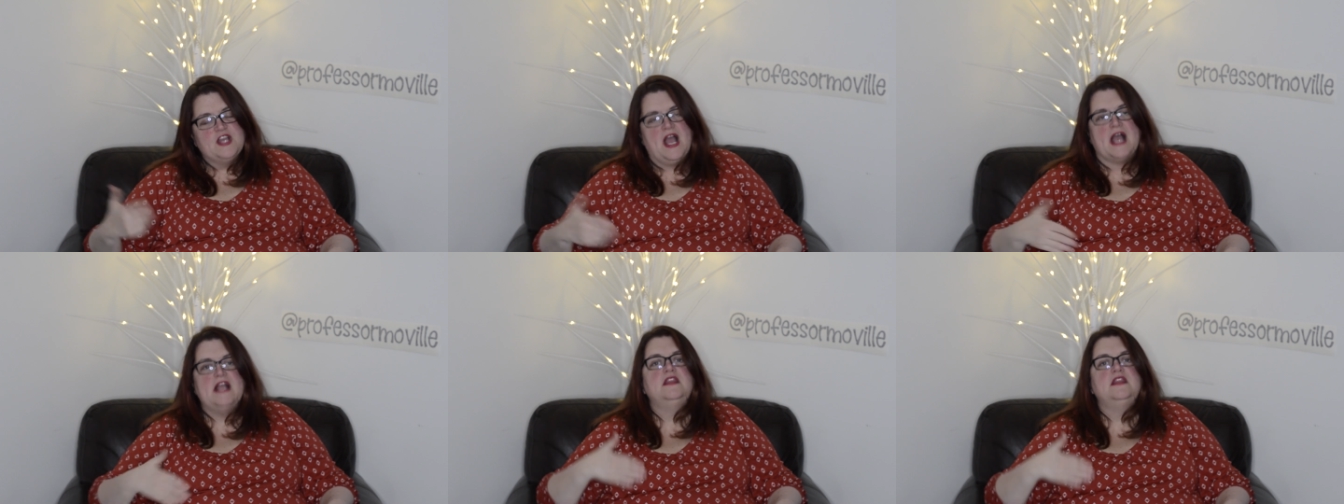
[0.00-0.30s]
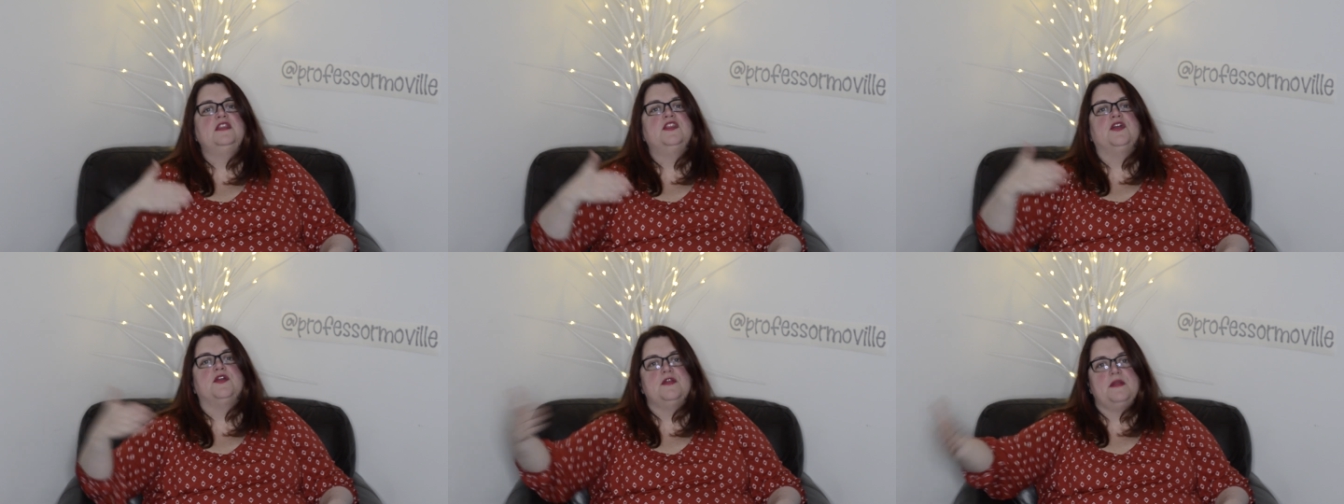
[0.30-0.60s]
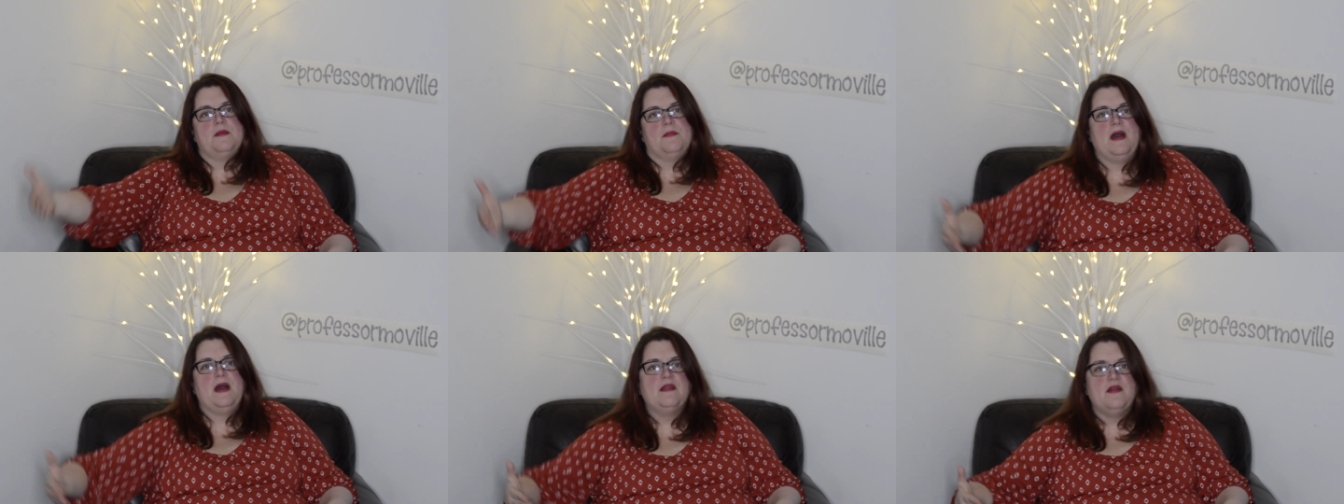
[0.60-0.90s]
I learn
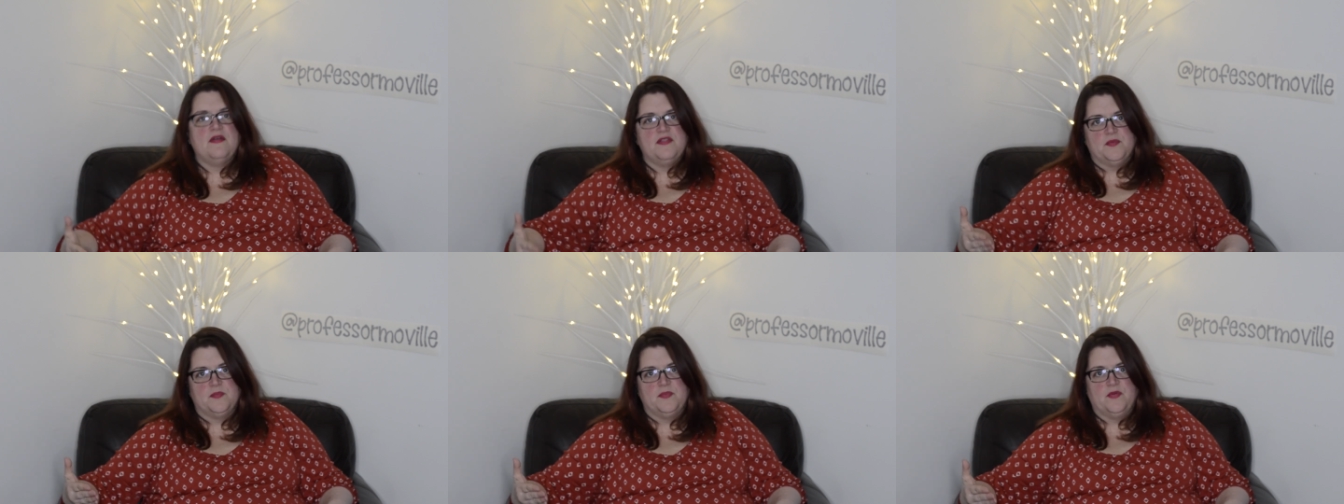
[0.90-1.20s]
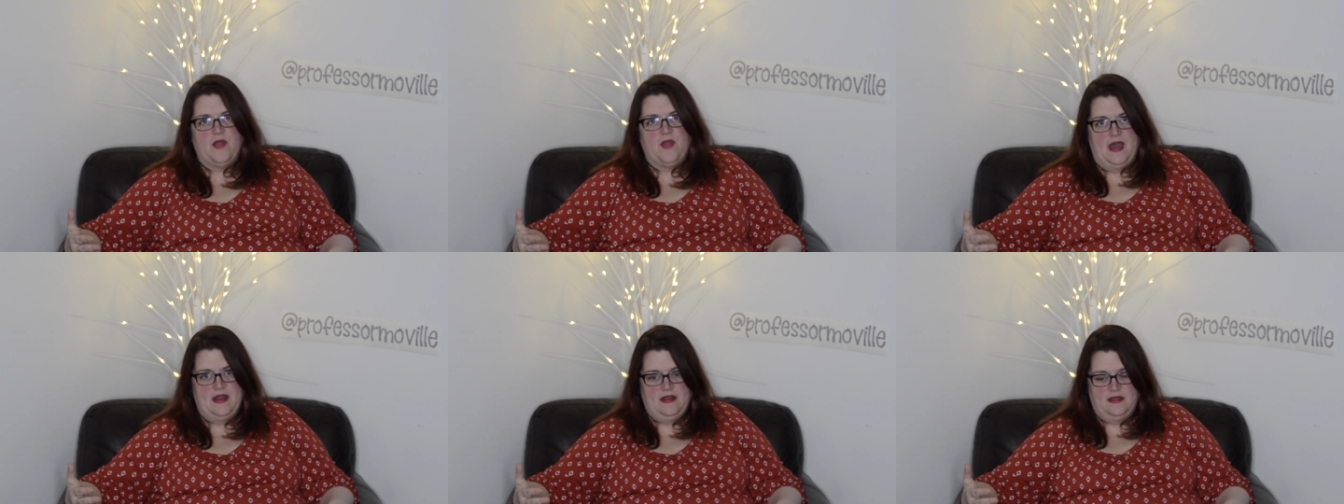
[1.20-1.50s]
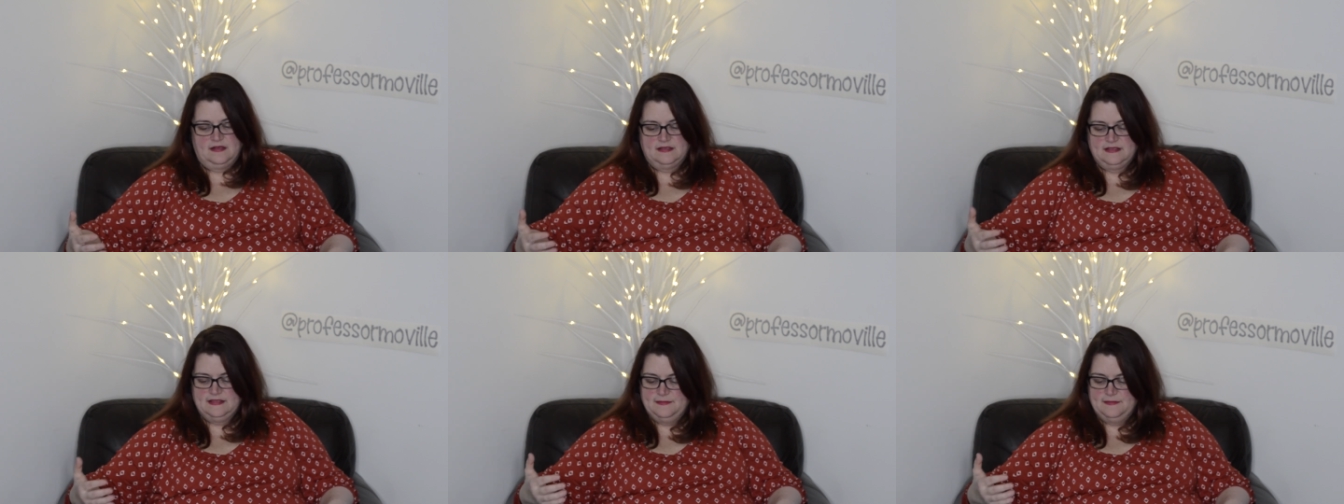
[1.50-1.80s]
about other
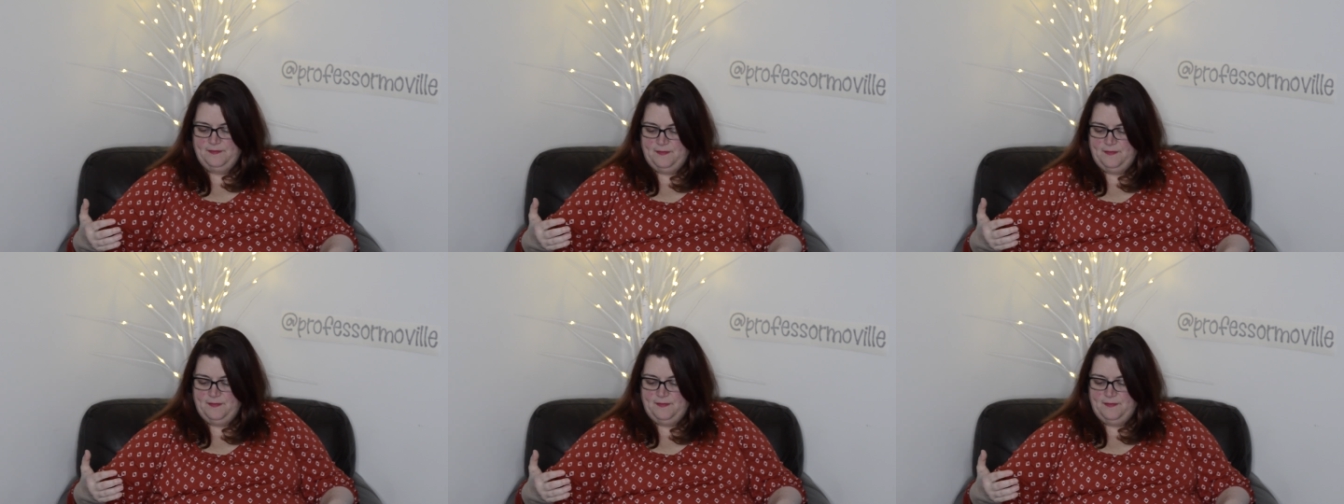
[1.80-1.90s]
products.